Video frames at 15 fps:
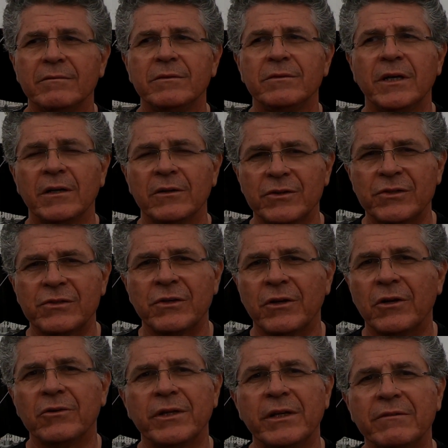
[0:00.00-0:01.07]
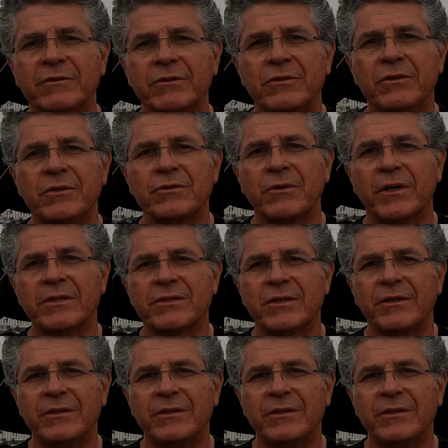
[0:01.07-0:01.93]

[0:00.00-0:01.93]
Douglas is not old enough to do this race, so